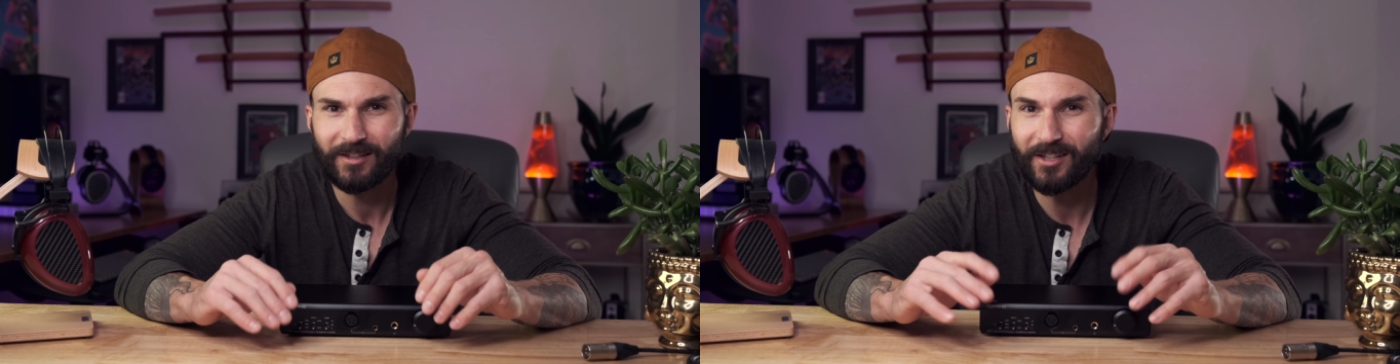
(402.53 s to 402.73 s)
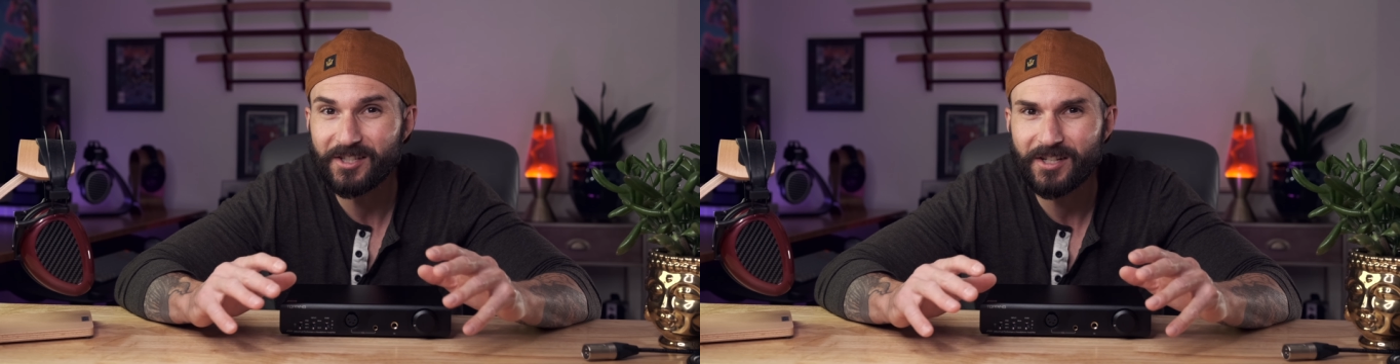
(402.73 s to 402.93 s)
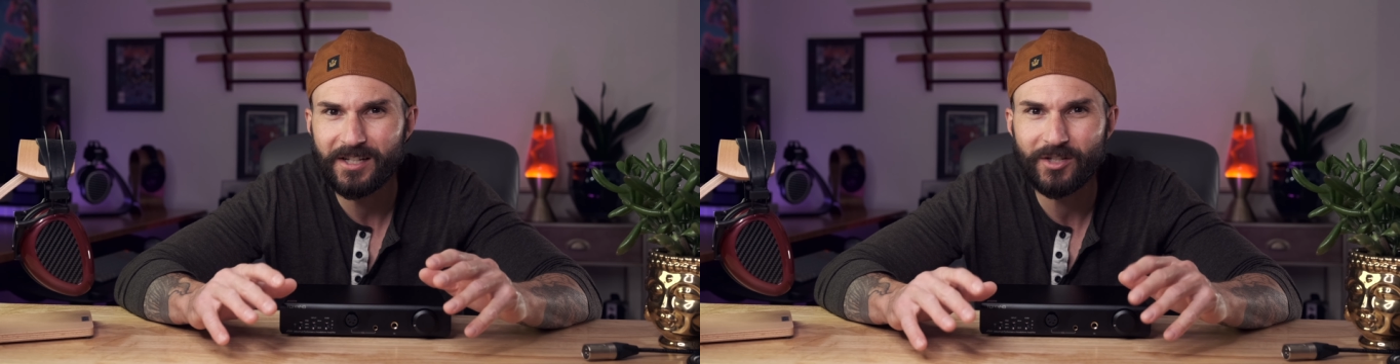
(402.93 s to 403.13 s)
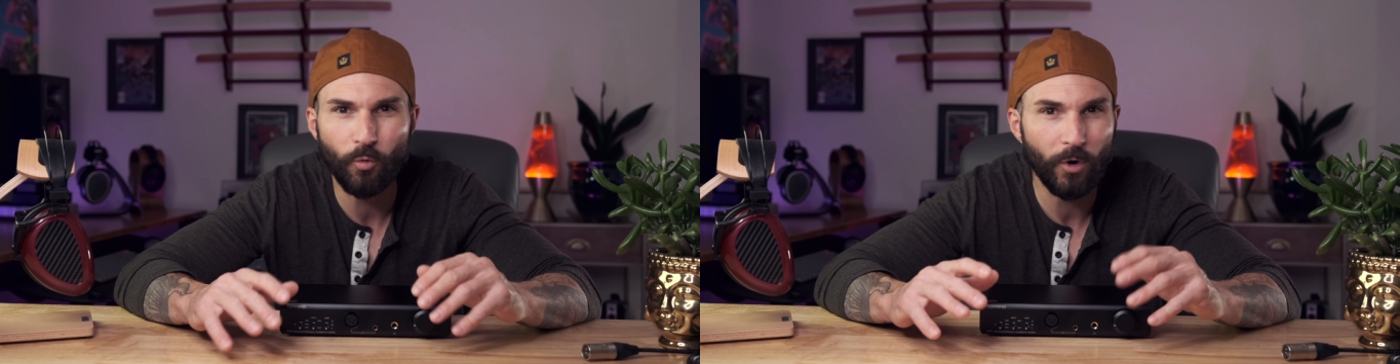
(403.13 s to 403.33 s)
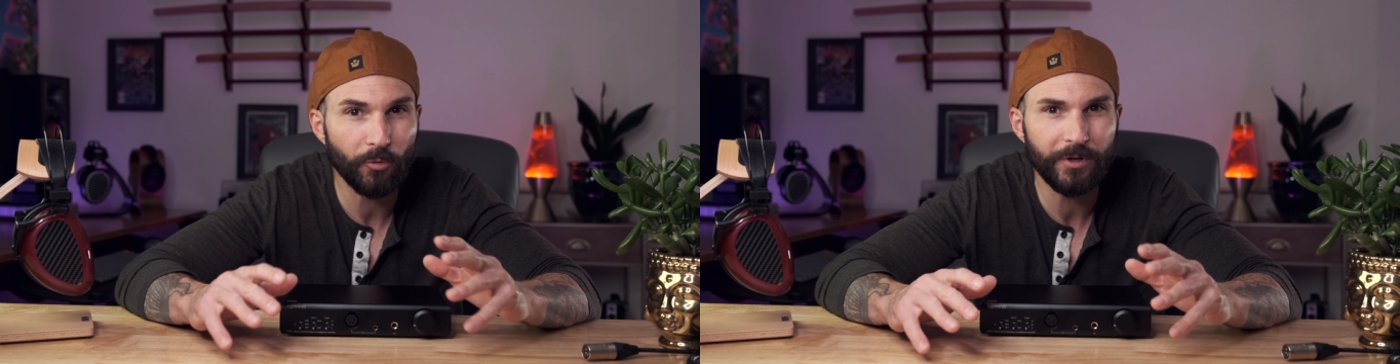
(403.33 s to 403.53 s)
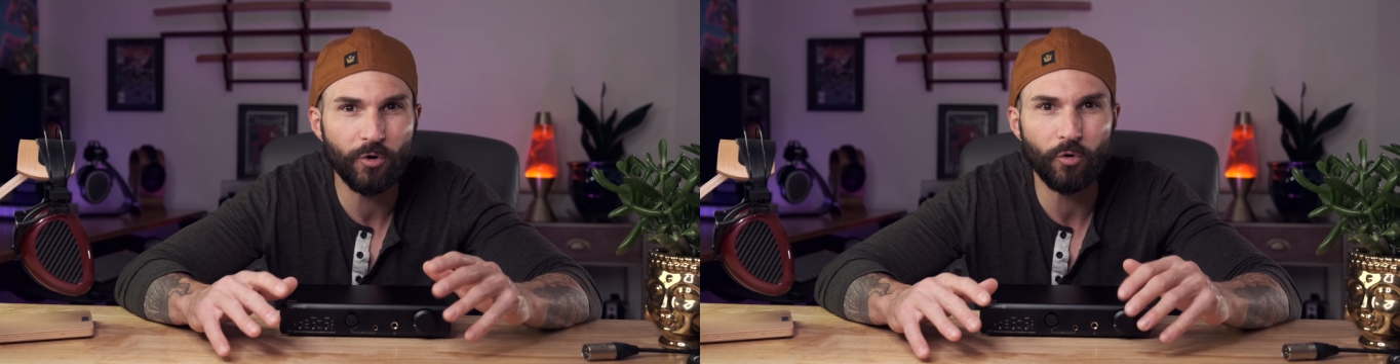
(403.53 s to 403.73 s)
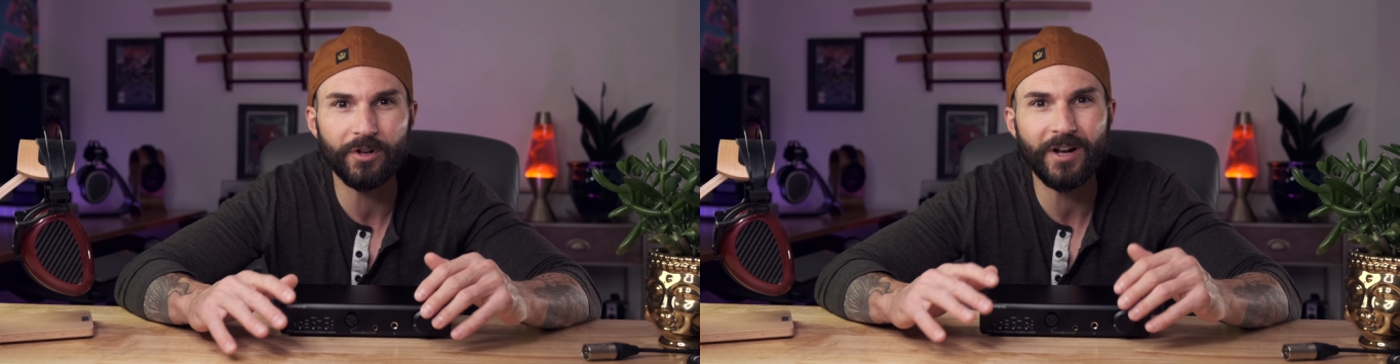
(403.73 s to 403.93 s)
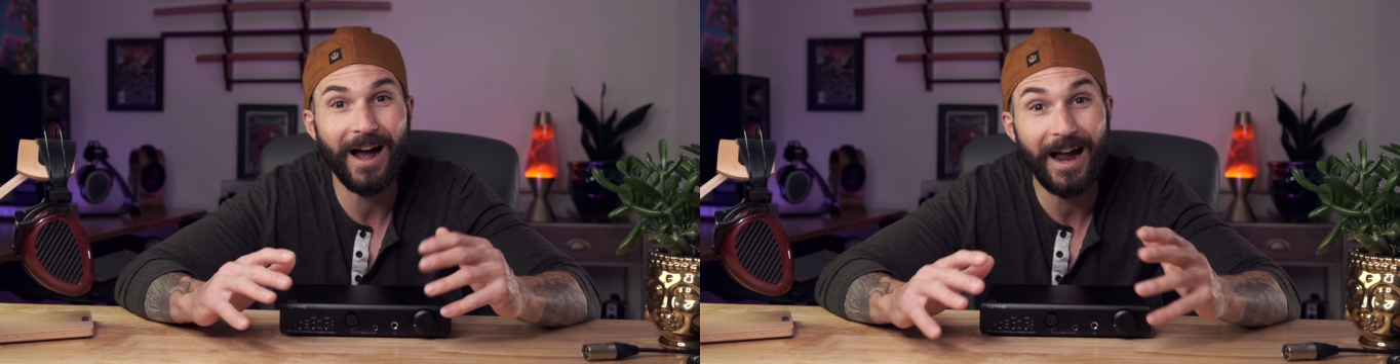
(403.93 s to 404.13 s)
Listening to
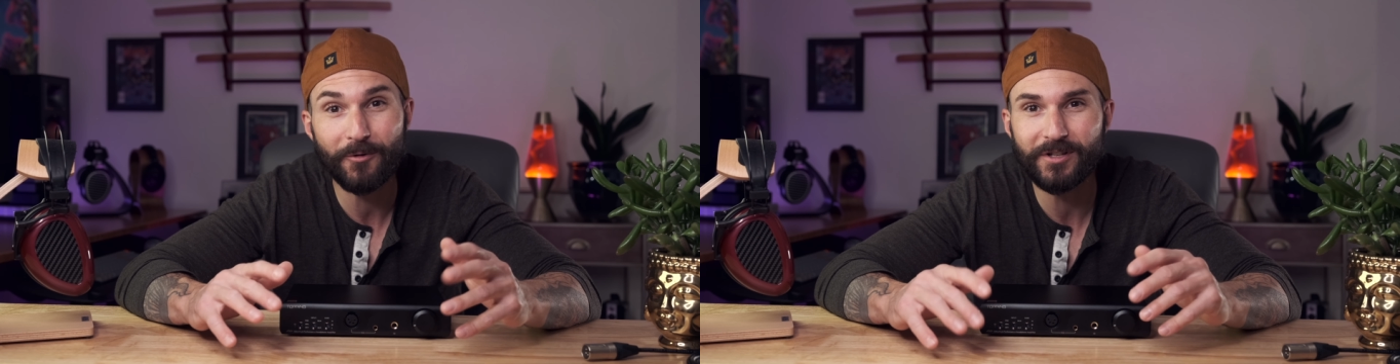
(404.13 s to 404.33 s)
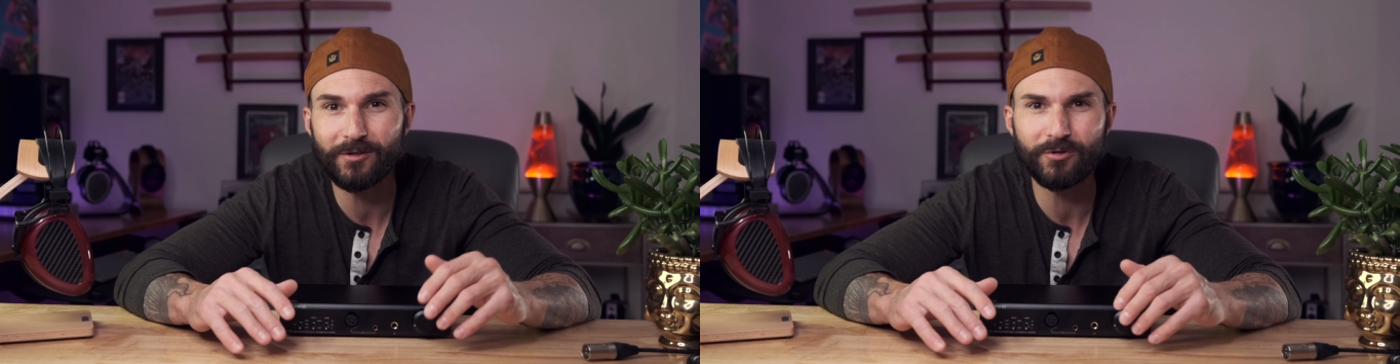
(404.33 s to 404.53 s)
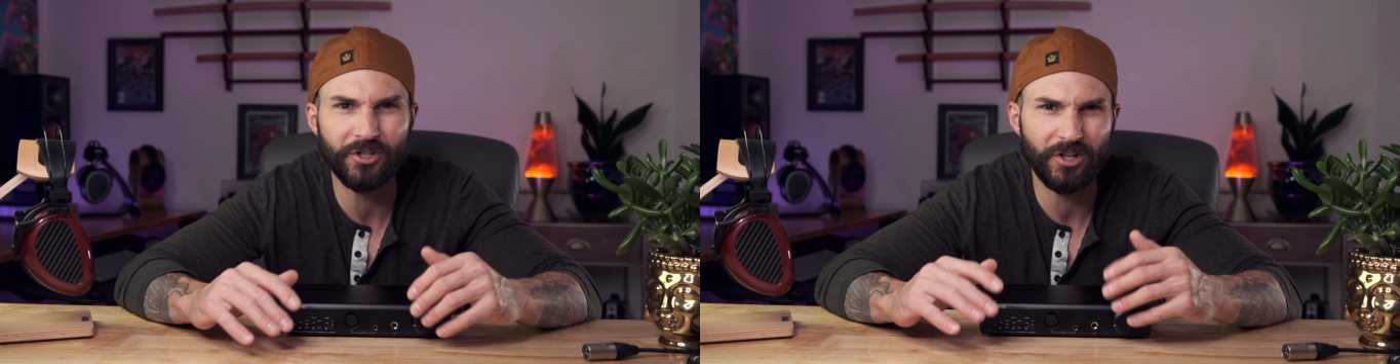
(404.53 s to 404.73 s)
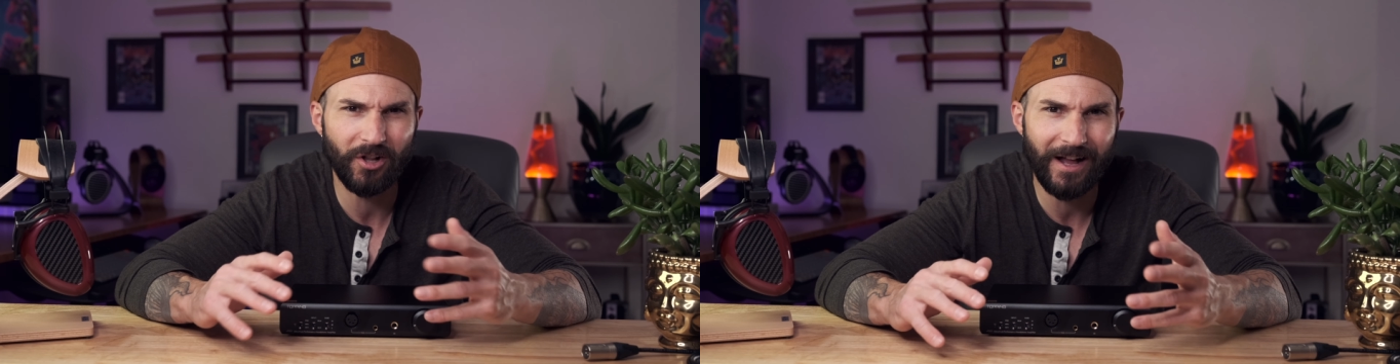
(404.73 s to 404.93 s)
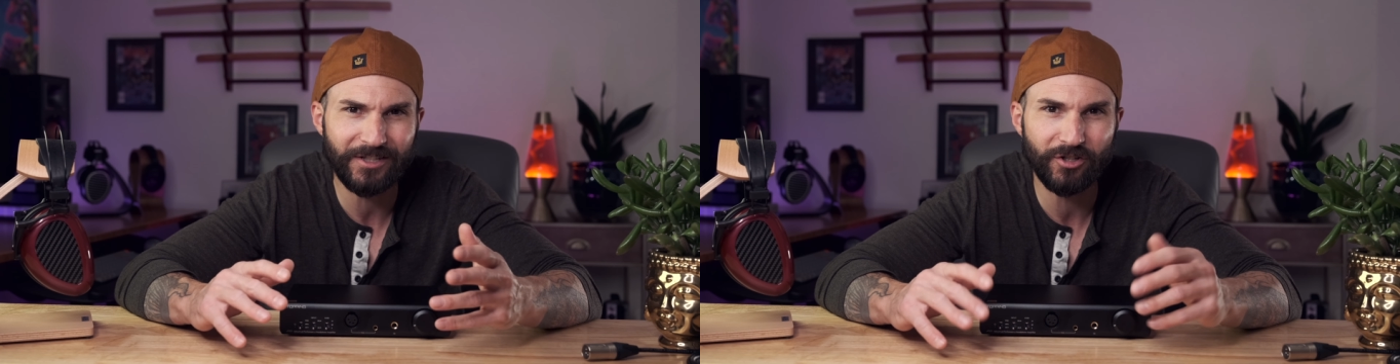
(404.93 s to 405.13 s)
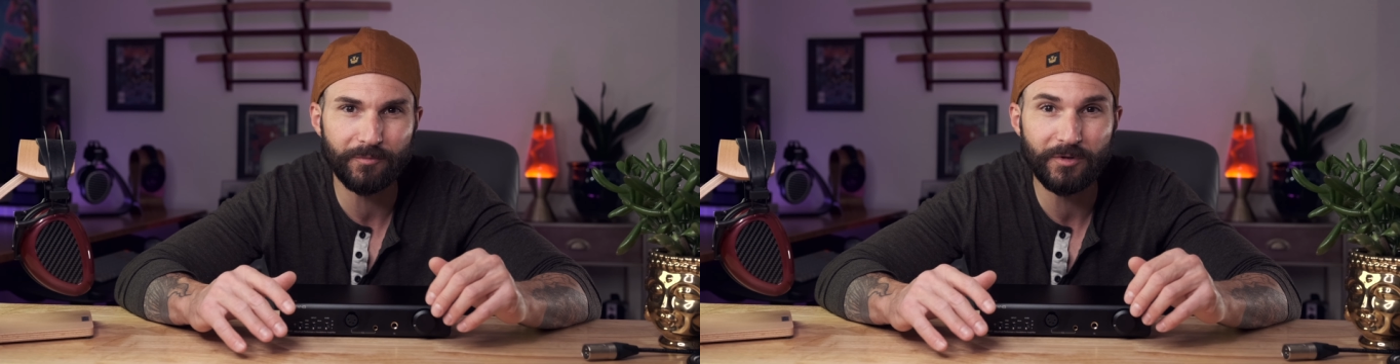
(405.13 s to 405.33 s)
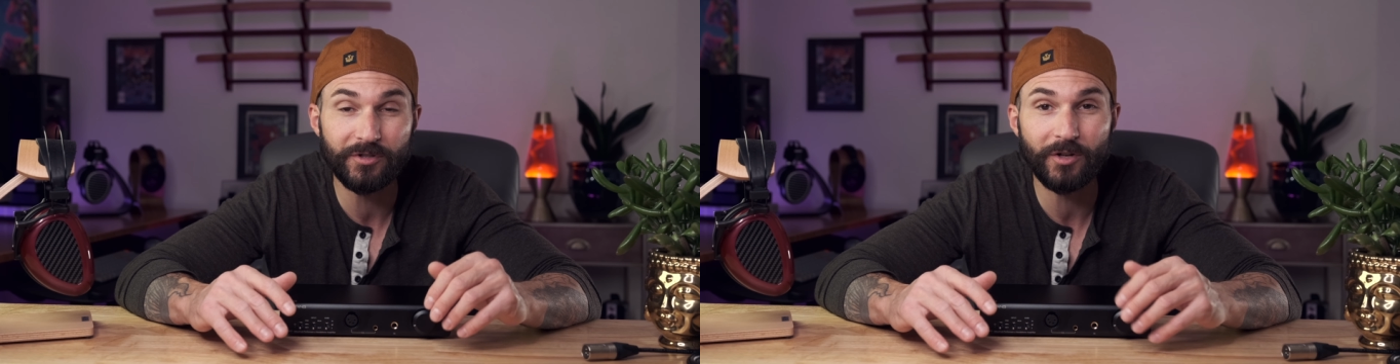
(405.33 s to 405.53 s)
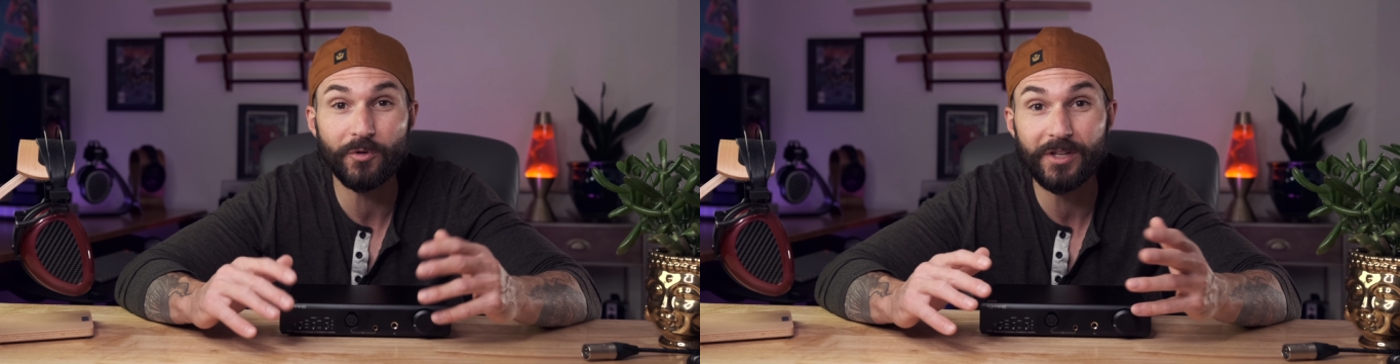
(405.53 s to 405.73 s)
well-recorded high-resolution classical
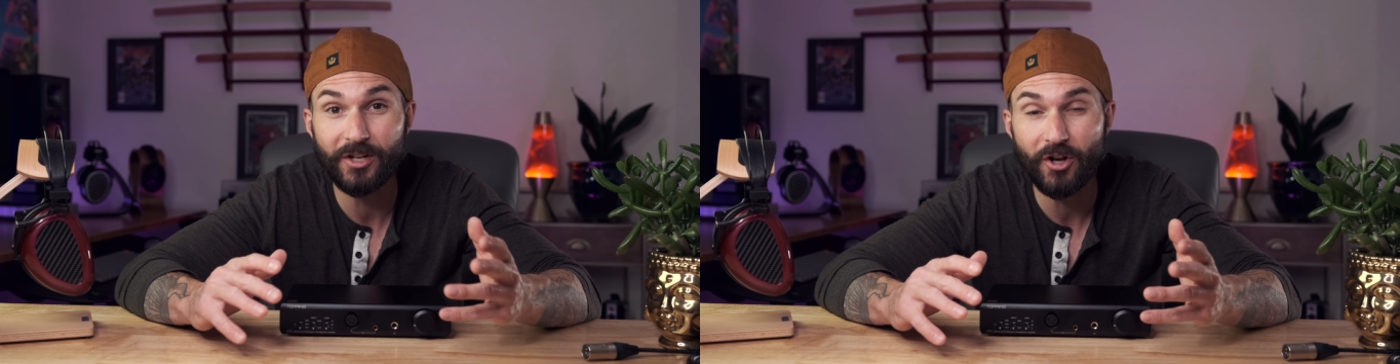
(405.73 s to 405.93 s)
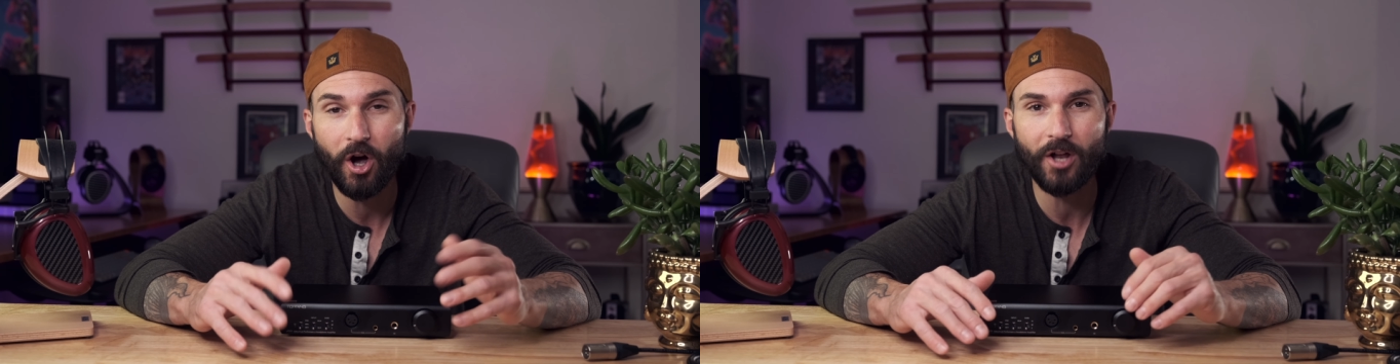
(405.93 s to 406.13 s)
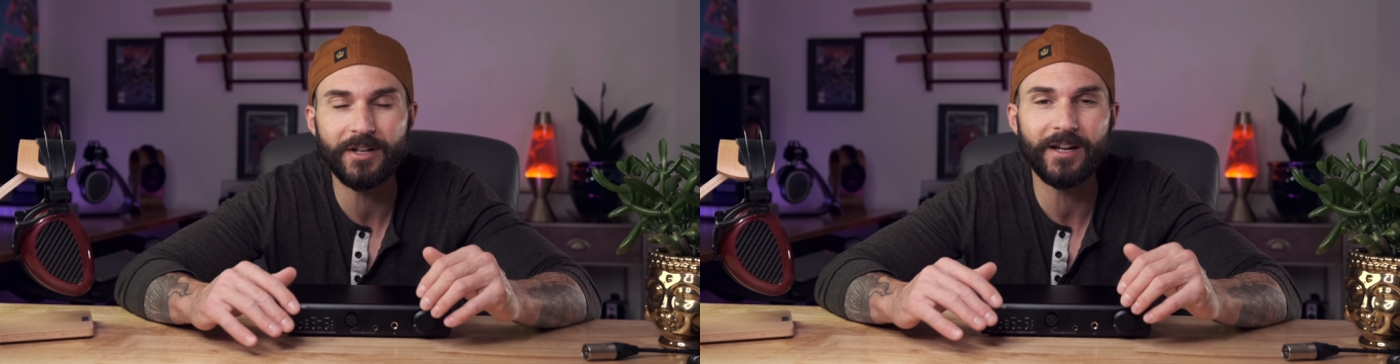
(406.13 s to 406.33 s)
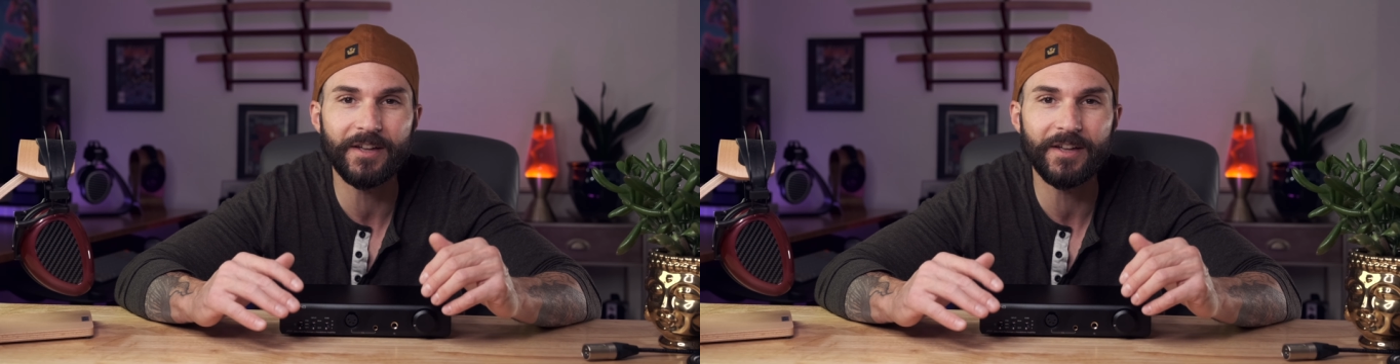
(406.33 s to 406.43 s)
music with the Ananda